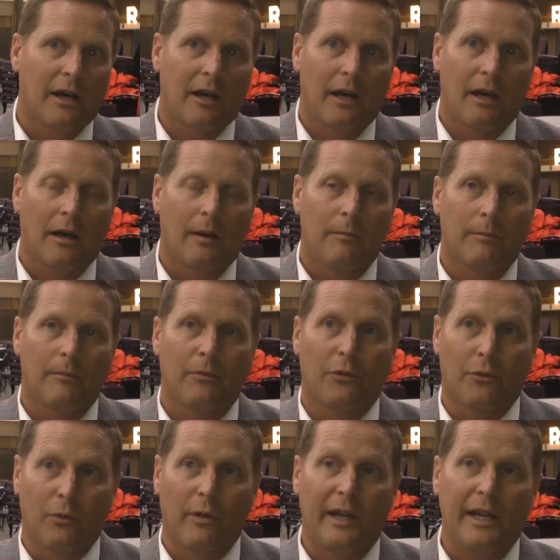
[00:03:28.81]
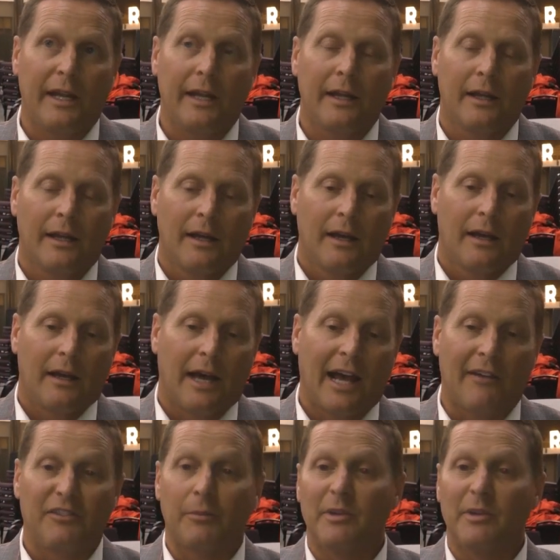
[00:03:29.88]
I have